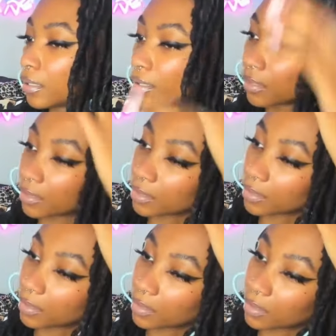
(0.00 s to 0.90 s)

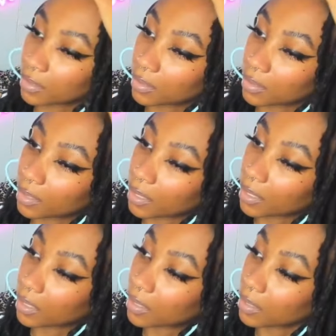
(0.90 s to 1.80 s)

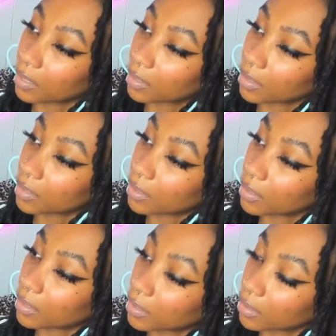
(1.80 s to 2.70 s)

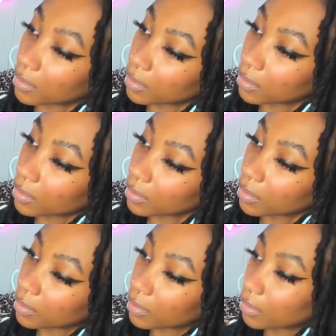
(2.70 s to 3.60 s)

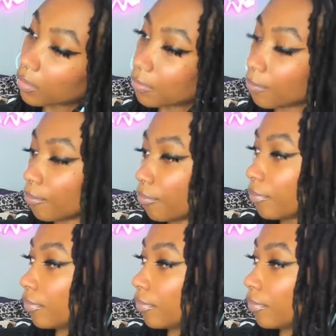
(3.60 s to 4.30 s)
[no speech]